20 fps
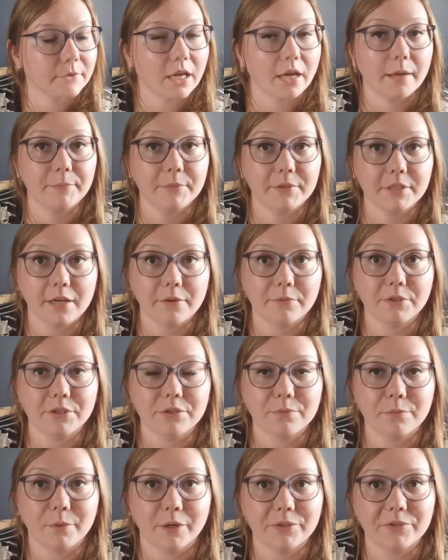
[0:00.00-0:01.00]
I'm now
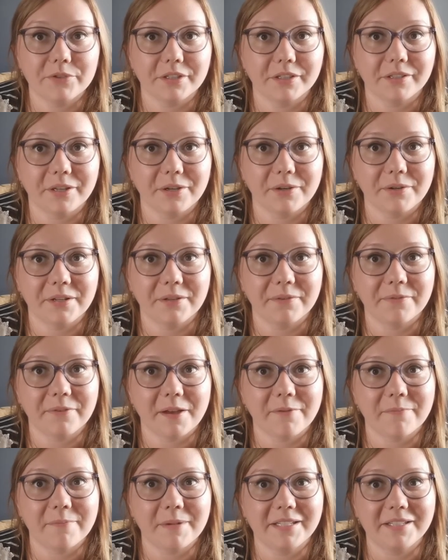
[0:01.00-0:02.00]
just wondering though if
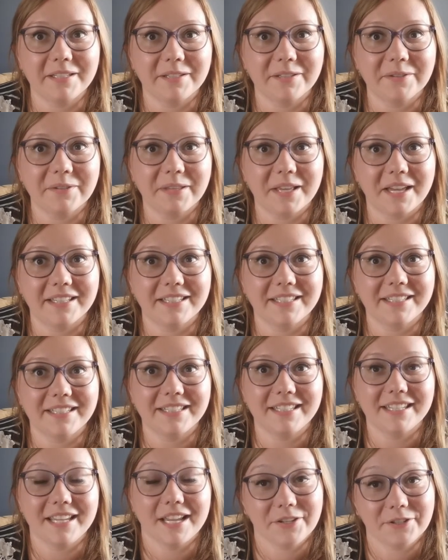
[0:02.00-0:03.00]
I meant to do that
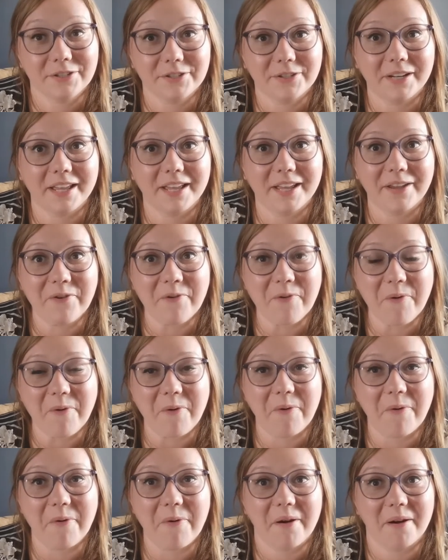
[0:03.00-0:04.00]
yesterday
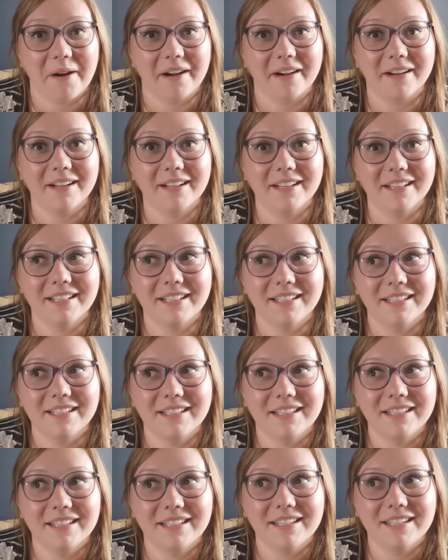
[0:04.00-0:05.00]
or
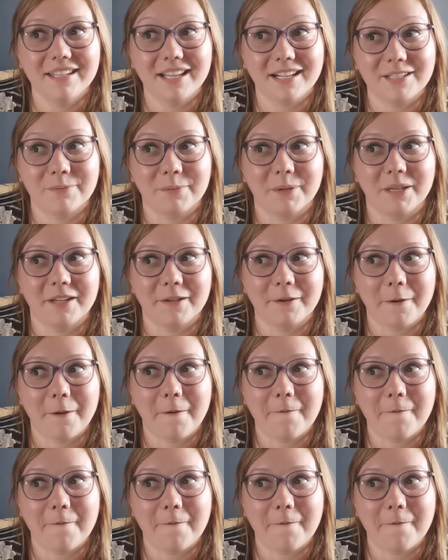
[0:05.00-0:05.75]
next week.